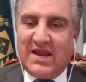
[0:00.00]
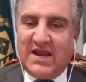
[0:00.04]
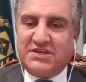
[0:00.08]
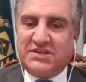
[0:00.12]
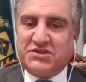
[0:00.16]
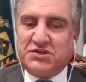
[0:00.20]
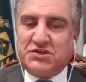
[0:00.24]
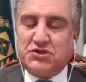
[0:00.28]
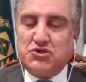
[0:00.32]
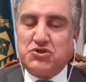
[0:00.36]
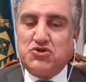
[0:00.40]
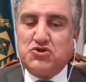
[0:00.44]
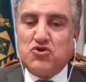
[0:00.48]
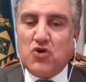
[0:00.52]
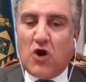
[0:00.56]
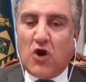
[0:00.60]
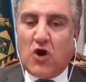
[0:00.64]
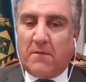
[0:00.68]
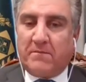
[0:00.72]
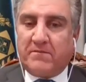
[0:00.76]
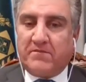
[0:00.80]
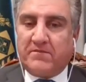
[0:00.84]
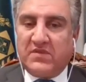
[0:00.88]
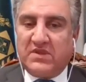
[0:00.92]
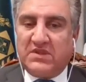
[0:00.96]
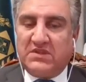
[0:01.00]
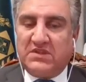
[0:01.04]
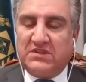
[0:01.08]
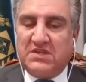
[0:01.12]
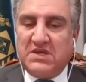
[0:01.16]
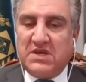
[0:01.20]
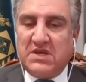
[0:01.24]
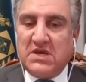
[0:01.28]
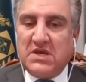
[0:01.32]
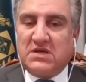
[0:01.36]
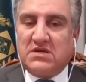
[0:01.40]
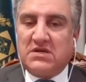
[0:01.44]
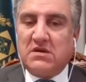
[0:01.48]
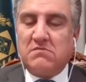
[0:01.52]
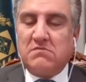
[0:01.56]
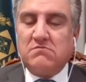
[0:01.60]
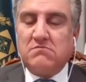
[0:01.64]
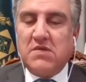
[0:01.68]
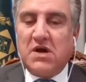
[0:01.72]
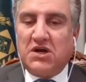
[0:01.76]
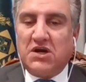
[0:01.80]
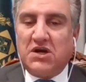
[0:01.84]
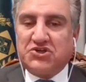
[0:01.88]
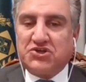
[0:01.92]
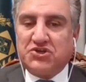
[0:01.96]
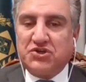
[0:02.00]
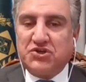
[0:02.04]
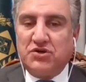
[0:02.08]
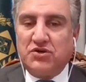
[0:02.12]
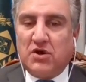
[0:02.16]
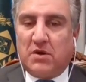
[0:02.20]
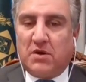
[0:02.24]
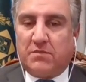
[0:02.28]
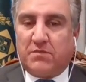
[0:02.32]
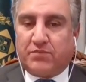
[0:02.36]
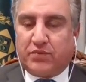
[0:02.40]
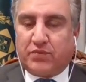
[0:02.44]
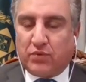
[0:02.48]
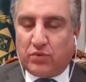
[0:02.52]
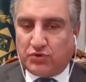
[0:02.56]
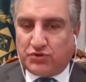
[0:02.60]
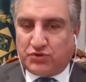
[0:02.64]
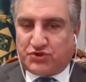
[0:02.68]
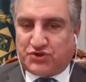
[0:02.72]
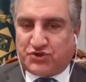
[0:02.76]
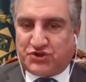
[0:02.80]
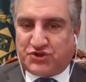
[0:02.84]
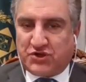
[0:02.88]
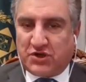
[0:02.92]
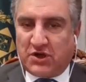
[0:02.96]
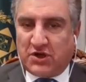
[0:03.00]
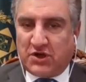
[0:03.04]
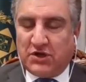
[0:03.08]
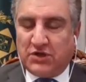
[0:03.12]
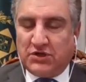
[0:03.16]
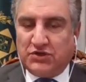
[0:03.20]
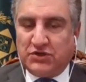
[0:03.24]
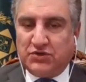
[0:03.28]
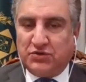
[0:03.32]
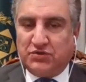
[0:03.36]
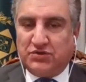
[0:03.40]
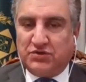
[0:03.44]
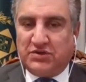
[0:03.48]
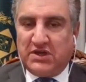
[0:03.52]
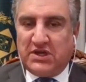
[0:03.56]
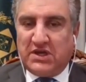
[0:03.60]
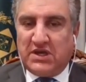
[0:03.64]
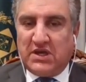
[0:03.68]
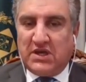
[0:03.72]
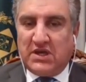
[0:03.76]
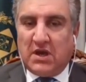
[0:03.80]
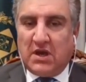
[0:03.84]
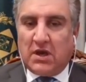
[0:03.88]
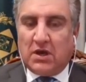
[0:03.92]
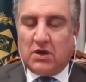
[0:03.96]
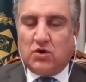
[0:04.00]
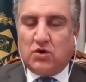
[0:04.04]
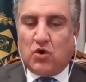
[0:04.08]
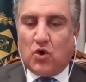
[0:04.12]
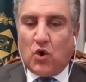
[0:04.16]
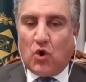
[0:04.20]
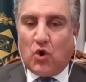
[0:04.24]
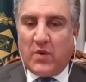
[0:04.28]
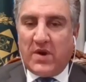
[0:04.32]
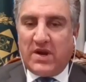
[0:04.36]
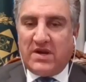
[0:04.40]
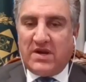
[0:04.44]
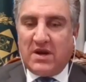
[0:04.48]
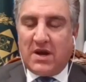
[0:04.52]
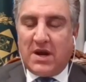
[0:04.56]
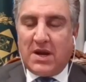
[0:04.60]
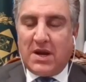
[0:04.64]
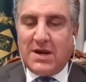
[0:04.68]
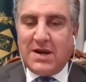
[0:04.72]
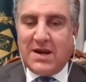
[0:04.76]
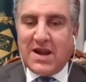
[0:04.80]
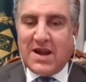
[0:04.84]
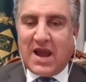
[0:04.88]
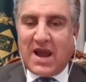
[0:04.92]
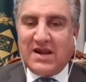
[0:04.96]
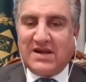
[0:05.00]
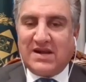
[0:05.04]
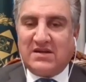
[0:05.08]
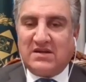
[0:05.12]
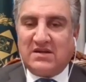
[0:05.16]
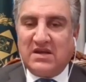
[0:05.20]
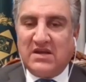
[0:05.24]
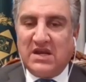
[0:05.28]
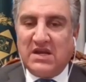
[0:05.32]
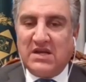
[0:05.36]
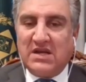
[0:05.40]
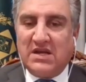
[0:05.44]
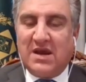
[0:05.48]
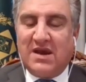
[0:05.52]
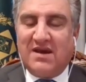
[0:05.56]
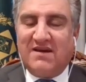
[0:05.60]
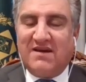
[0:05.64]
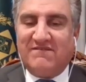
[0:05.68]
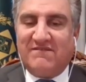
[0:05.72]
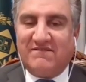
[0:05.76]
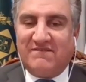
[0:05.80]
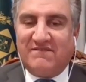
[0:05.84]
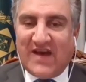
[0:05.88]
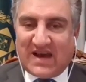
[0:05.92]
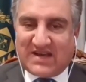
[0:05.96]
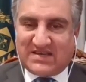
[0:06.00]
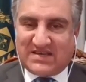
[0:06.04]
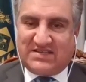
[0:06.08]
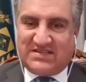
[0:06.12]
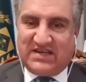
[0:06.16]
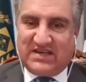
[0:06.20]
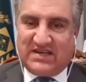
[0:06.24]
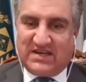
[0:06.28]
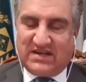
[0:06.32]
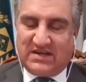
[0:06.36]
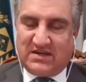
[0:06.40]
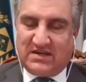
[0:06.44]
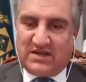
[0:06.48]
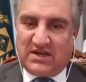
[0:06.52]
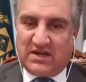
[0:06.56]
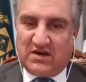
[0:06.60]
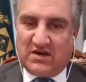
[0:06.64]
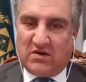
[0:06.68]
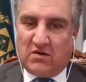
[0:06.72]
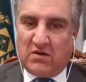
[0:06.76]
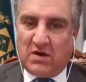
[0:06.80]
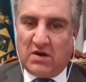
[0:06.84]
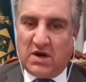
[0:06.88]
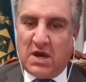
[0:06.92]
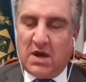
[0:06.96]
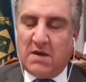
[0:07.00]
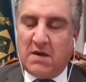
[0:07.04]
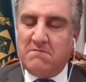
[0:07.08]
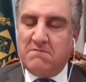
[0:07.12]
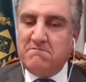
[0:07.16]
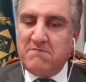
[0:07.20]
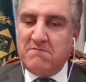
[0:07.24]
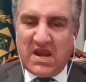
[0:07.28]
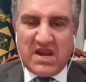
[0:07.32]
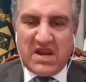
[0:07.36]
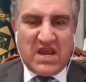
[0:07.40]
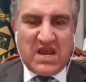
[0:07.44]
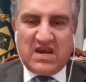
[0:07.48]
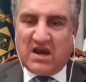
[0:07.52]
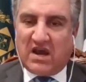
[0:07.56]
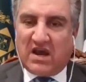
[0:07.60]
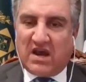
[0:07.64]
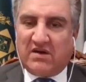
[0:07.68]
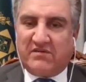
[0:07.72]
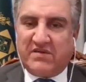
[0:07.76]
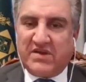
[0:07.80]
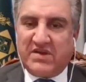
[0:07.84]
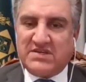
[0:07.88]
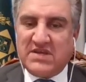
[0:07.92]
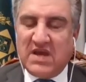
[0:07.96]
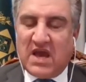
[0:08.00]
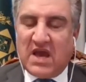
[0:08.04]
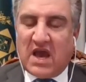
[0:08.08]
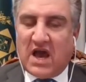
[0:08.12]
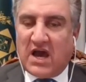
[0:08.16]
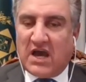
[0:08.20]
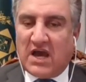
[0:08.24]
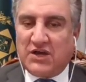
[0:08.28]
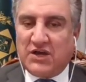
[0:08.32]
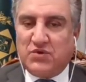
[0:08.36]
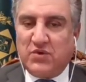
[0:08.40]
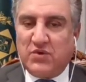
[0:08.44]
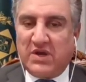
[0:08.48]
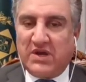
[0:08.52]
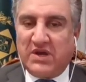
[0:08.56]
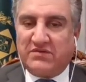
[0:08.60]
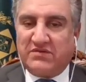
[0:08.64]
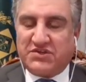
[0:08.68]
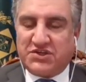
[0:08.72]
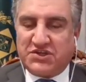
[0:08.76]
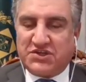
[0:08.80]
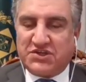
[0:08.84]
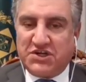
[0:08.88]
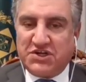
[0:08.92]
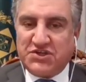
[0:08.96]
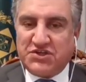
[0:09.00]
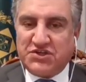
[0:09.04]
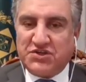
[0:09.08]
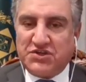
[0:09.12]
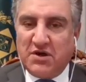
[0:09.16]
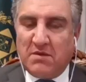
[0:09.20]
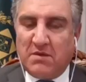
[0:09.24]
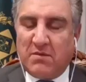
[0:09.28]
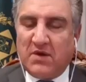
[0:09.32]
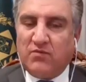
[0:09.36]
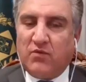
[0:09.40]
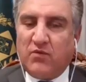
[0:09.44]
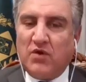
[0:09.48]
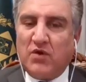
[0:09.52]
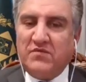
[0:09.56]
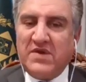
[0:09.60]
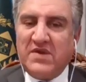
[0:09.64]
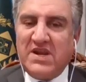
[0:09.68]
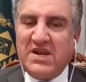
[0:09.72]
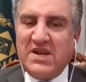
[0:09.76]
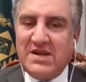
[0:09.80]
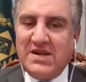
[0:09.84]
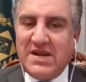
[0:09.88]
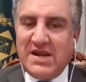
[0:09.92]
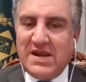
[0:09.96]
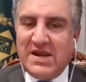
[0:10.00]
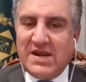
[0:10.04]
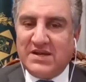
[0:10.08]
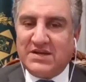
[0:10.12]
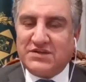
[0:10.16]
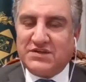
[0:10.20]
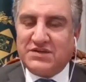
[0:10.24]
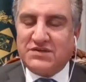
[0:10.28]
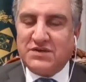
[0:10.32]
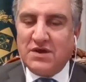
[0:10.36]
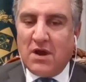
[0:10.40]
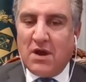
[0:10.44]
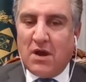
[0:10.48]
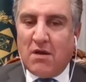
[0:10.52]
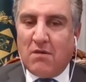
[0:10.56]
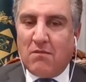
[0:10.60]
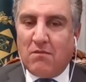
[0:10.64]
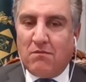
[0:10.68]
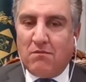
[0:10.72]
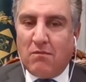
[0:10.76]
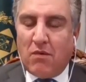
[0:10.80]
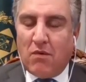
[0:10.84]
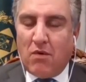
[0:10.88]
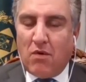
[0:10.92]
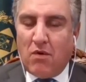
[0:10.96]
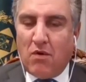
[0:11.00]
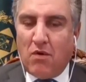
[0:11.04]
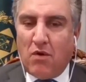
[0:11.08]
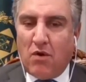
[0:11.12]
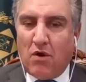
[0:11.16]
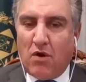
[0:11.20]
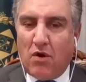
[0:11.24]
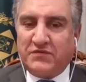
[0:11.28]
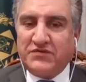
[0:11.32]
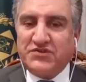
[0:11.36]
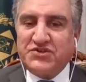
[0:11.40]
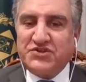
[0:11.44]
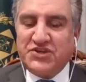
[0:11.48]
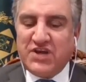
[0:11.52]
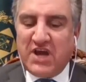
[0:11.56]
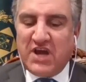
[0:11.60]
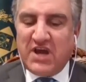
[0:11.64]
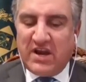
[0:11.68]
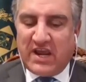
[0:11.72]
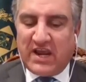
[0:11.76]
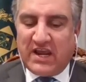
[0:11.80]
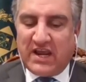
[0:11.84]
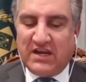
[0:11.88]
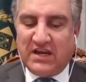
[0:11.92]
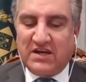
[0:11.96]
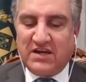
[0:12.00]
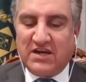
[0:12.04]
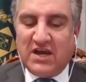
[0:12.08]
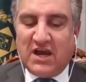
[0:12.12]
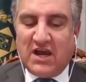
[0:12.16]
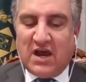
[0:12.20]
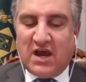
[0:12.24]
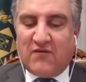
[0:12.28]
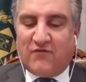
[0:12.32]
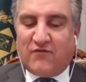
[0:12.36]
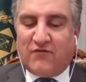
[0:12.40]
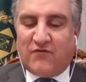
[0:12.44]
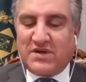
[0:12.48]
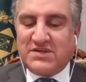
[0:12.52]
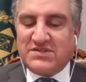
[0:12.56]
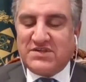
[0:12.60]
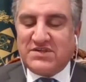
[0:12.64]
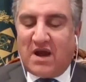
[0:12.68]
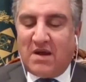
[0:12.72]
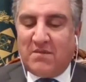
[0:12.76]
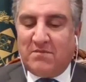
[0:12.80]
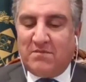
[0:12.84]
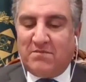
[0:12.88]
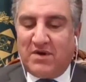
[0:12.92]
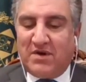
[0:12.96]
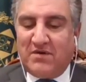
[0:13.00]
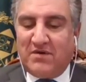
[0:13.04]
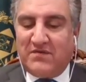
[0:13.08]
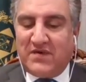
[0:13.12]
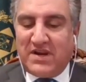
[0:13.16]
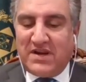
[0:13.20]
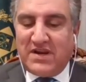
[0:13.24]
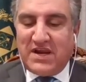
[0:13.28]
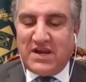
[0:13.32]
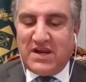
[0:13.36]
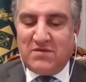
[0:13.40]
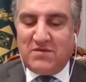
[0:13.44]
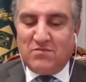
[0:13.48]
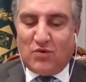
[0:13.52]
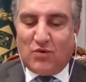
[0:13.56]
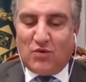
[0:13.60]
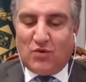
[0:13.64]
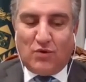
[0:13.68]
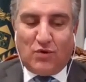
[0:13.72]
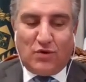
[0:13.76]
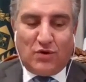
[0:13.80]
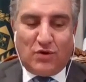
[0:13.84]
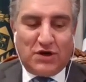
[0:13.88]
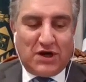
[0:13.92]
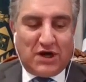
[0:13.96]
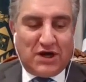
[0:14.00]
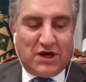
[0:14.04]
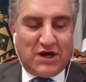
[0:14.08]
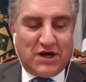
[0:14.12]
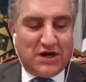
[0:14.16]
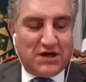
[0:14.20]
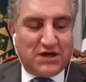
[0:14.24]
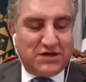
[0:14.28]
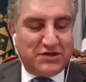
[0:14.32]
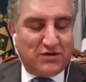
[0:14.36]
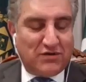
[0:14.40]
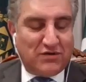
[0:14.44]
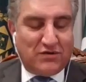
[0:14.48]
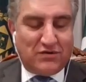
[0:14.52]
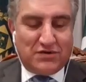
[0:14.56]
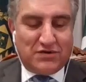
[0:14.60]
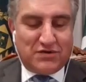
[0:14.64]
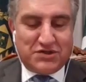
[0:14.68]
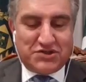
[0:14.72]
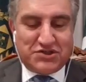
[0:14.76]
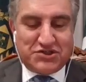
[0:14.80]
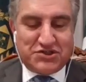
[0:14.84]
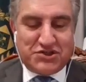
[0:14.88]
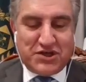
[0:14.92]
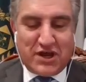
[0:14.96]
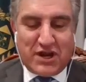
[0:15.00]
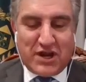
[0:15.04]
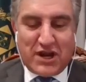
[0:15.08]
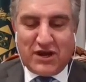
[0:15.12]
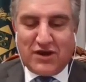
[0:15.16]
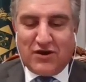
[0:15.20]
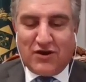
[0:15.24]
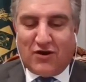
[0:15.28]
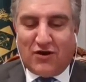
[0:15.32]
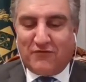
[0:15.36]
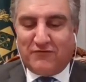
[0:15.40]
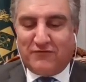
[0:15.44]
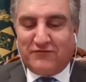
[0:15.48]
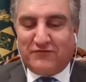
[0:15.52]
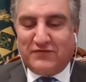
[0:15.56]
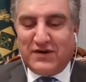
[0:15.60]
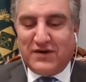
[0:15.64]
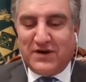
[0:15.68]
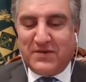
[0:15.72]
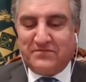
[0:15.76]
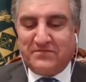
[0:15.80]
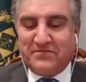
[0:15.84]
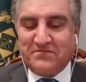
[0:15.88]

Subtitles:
let's drop the commercial approach to the COVID-19 vaccine. Many countries are doing research, but what we need is more of sharing. For example, we need more, sharing of